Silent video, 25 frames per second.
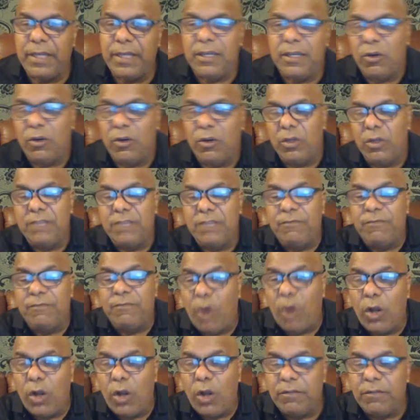or
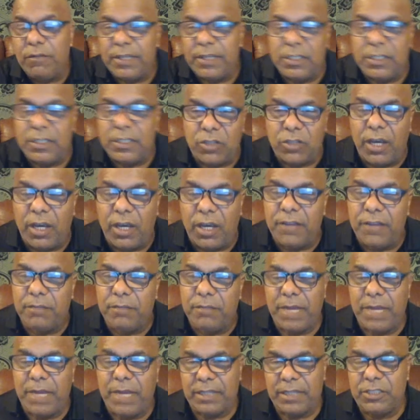evolving into other
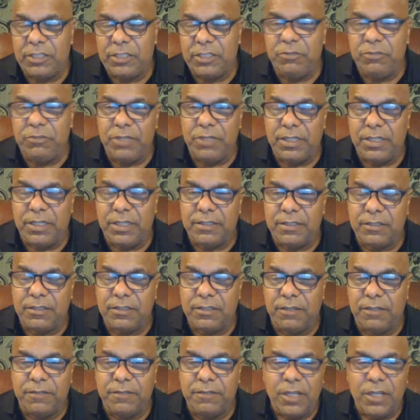bacteria and
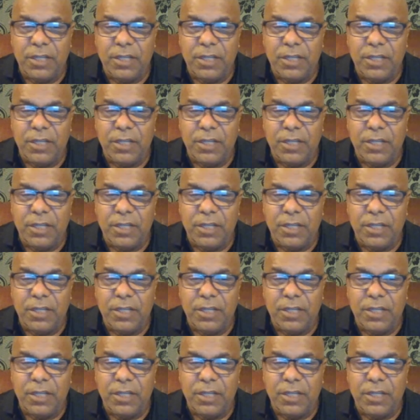stuff.